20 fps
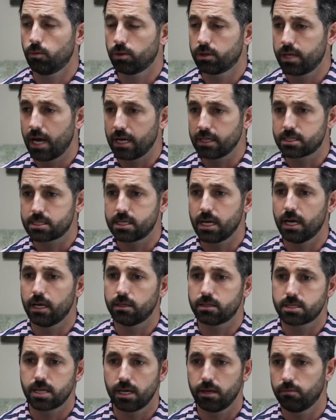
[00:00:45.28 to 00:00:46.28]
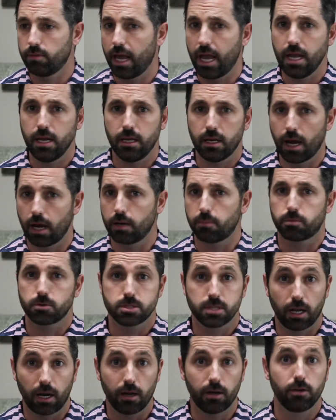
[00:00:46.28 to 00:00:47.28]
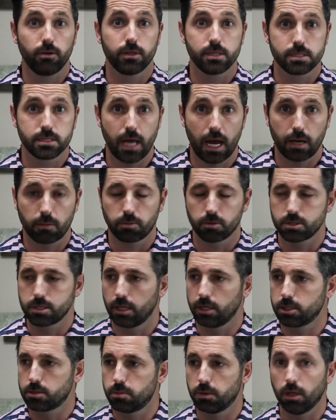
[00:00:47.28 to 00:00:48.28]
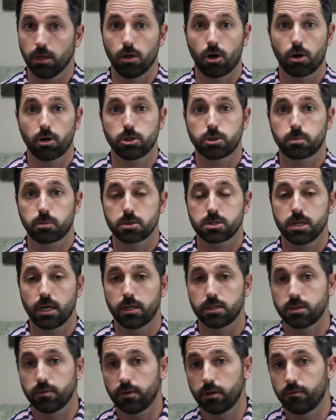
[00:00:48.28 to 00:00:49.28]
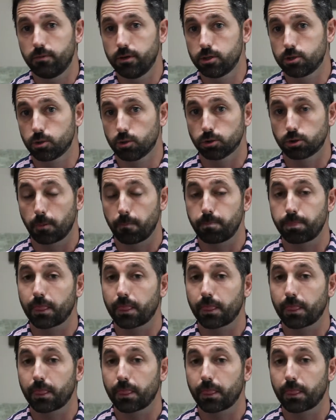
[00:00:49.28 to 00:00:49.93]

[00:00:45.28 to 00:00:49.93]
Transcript: with that said, say 80, 90%, I don't know the exact percentage, but a large percentage of individuals